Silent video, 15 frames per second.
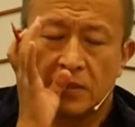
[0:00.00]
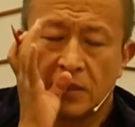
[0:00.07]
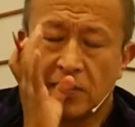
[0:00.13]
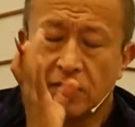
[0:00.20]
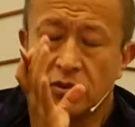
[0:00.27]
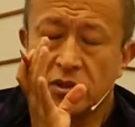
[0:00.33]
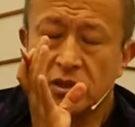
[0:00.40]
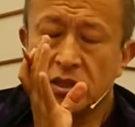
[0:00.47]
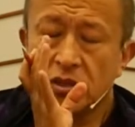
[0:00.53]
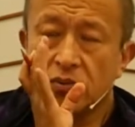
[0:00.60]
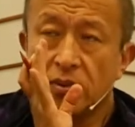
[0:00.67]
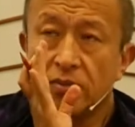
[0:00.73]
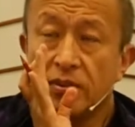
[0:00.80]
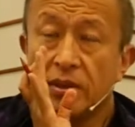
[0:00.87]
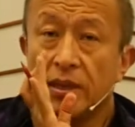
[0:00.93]
a
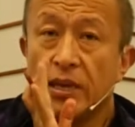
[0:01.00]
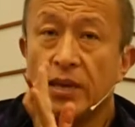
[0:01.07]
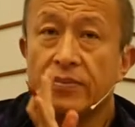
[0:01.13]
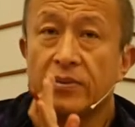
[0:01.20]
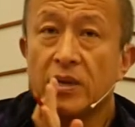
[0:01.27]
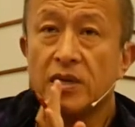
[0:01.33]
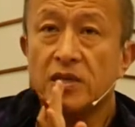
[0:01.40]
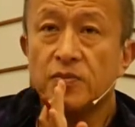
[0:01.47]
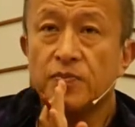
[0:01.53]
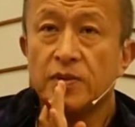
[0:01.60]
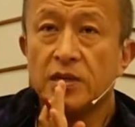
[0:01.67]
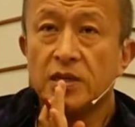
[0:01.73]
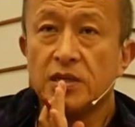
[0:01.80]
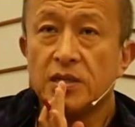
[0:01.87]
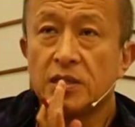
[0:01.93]
bodhisattva will have the
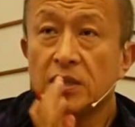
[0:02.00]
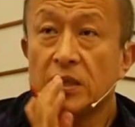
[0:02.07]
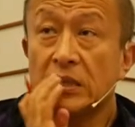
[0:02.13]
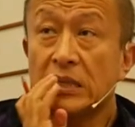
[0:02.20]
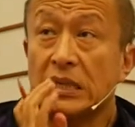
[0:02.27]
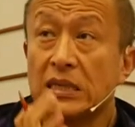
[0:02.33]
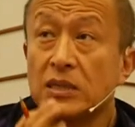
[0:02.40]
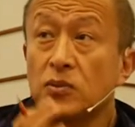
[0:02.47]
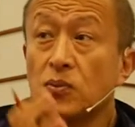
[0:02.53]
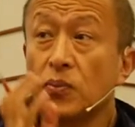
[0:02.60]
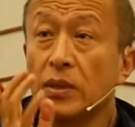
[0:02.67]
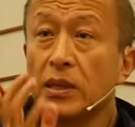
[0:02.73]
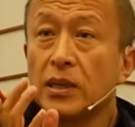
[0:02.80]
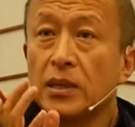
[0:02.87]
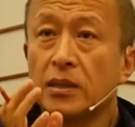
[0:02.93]
aspiration that it
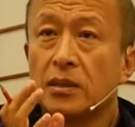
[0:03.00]
will,